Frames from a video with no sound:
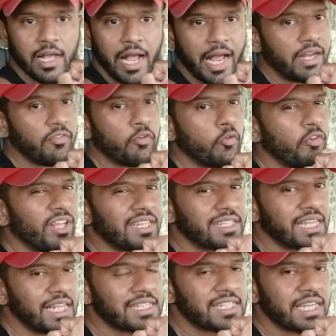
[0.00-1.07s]
And if you feel
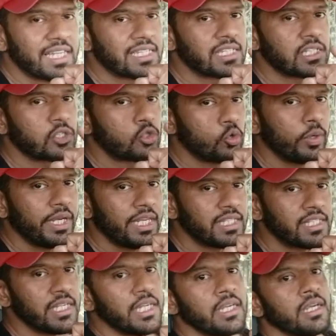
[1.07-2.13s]
10 seconds is too
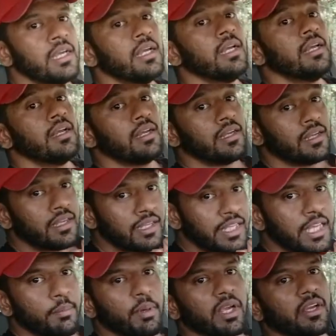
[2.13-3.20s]
easy,
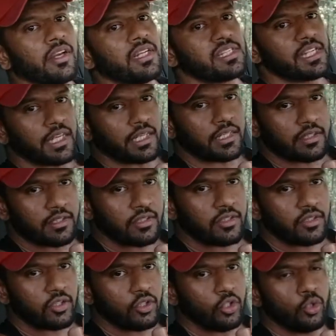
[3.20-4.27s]
keep increasing it.
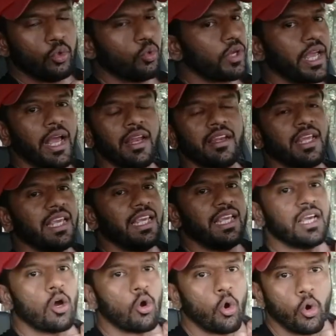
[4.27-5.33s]
You can
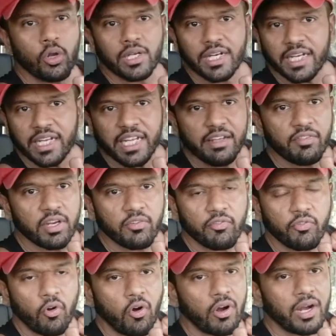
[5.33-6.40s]
hold it even
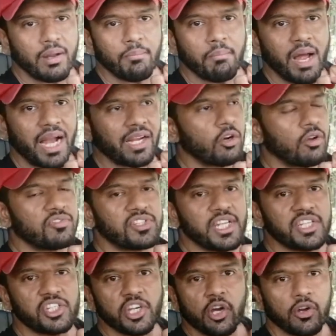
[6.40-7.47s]
for a matter of
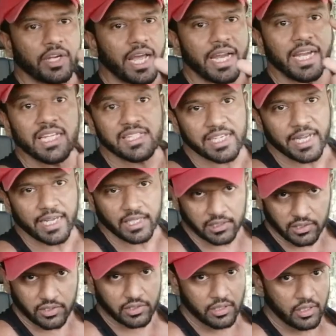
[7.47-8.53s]
60 or 90
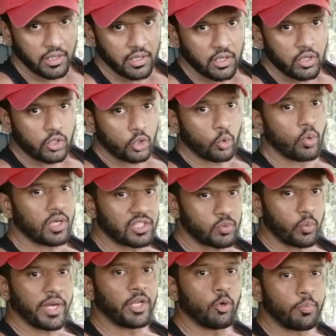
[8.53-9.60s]
seconds towards
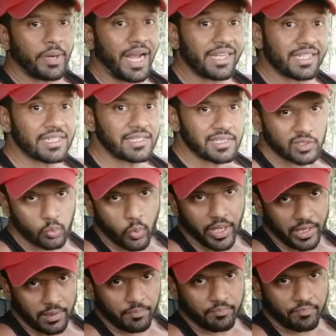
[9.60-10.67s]
when you practice this
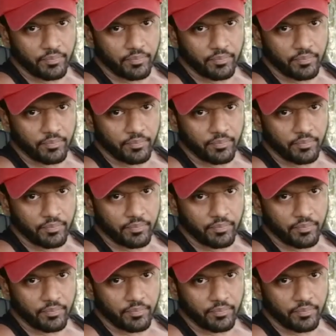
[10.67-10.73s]
well.